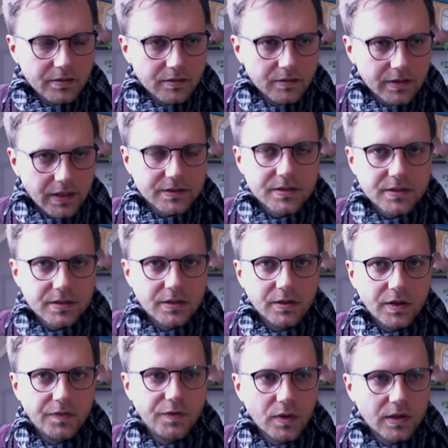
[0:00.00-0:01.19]
yes,
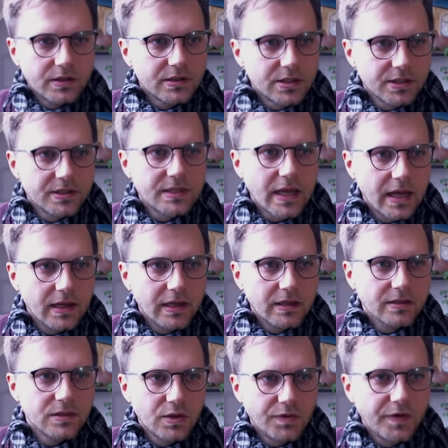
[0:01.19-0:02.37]
if you are just saying
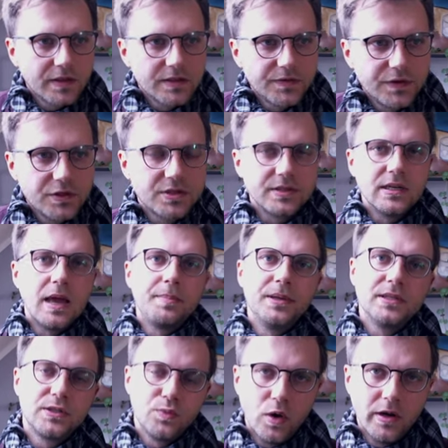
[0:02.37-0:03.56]
surface feature snap
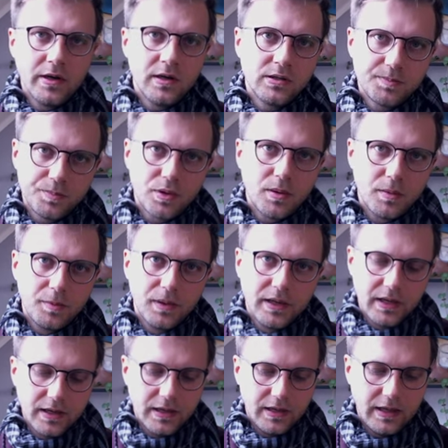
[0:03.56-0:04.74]
is one,
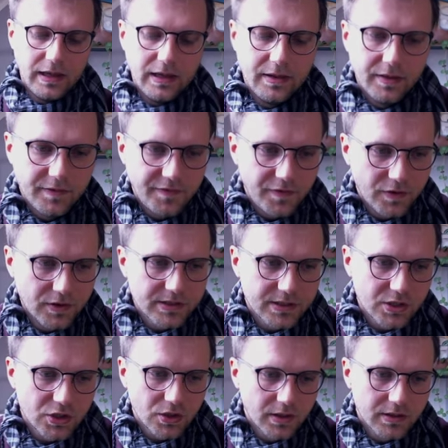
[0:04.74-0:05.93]
probably in the first
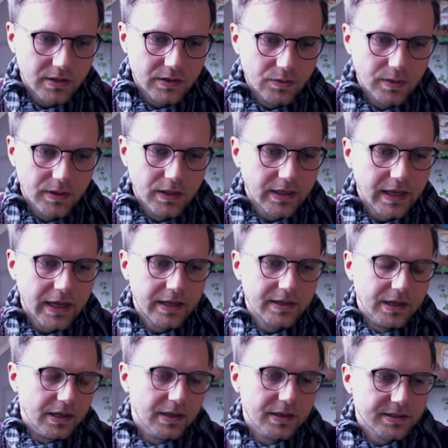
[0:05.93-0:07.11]
shot you will get
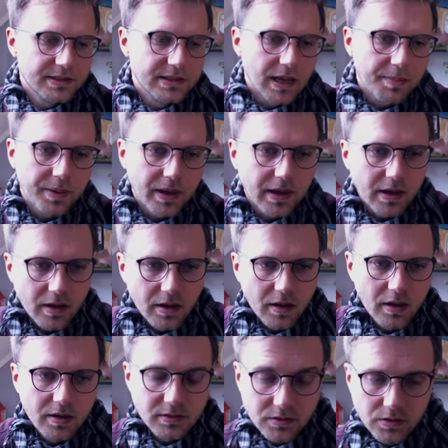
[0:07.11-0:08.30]
a snappy,
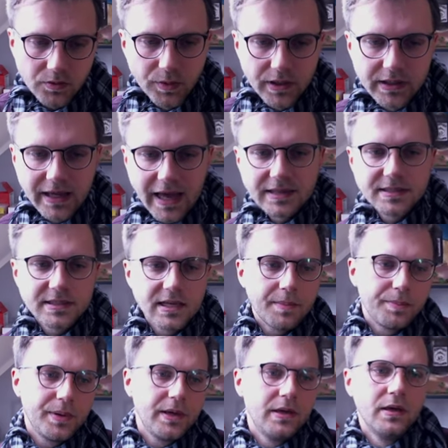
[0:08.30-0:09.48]
you will get
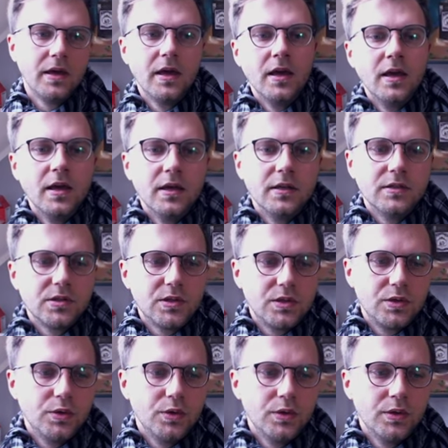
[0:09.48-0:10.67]
snappy
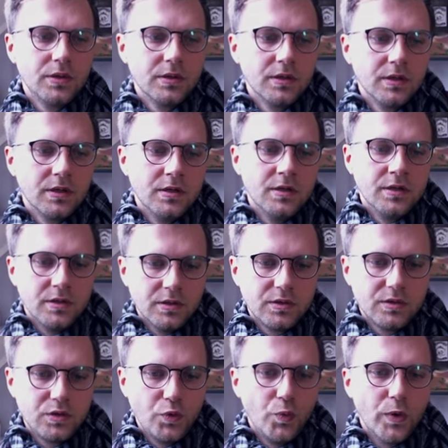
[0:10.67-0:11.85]
to
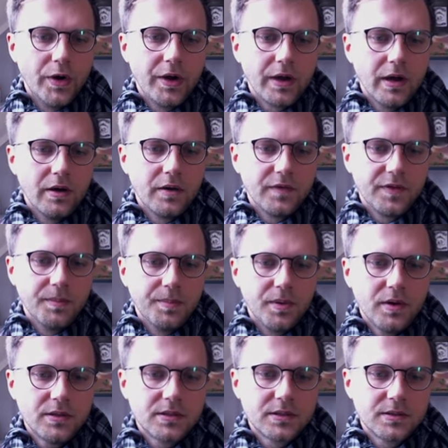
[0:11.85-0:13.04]
to work out of the
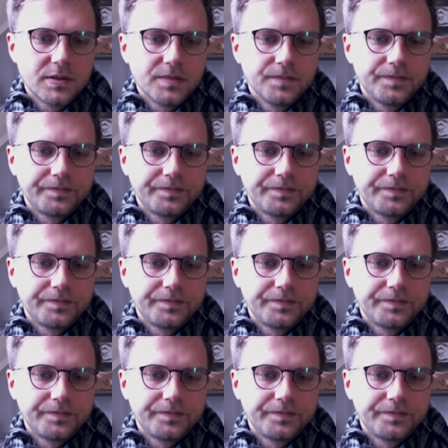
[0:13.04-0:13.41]
box